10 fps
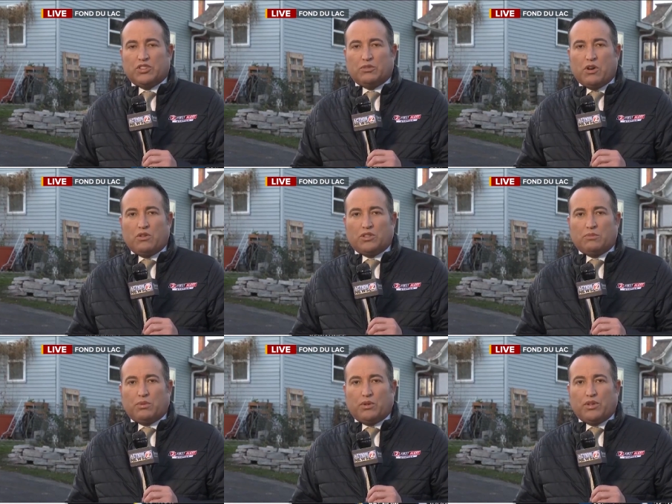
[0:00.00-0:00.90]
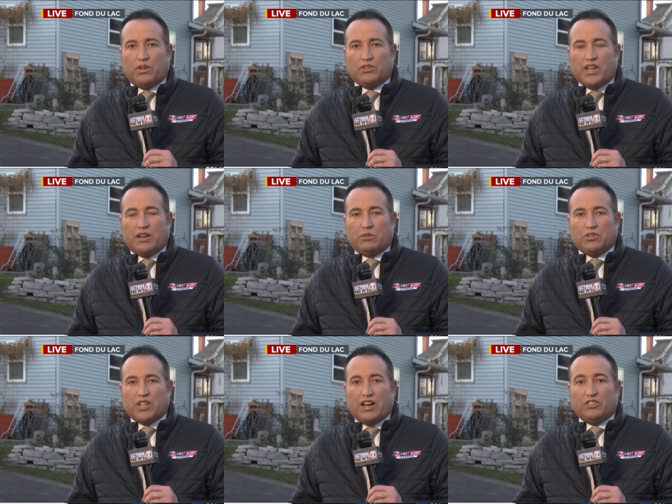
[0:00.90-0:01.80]
smoke to pull those
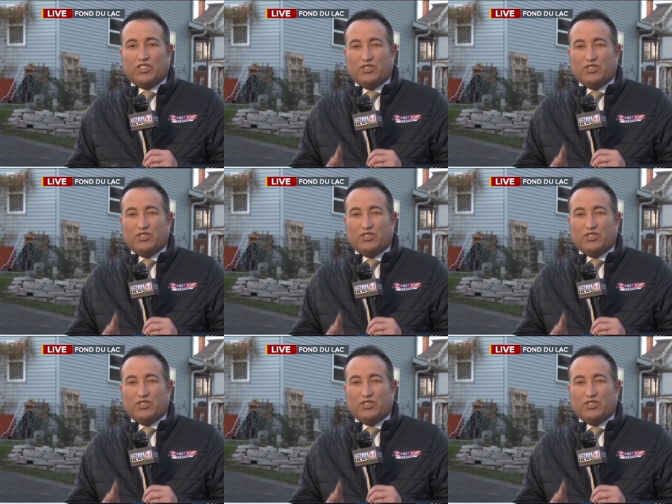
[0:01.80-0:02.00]
animals out.